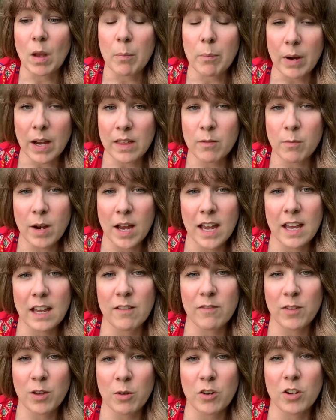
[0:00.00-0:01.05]
By the way,
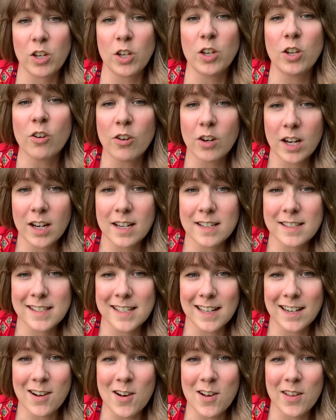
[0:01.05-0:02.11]
if you're curious
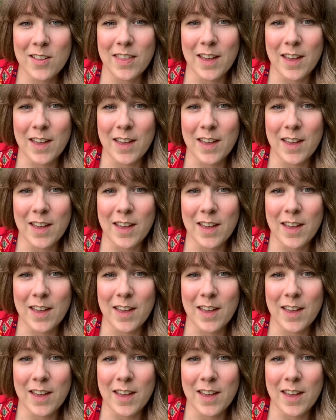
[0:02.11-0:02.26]
at all,